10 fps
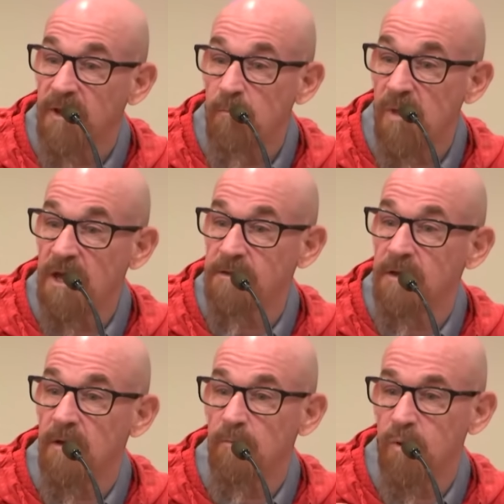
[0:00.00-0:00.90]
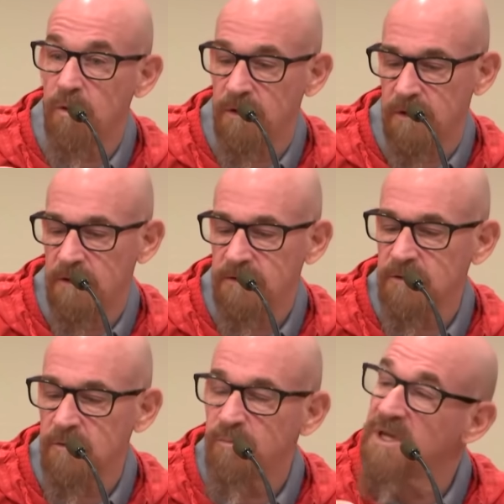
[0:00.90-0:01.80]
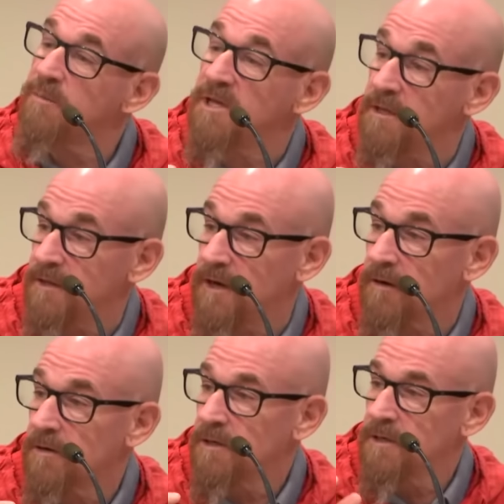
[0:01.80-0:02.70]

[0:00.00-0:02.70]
that make them put a little BB in there.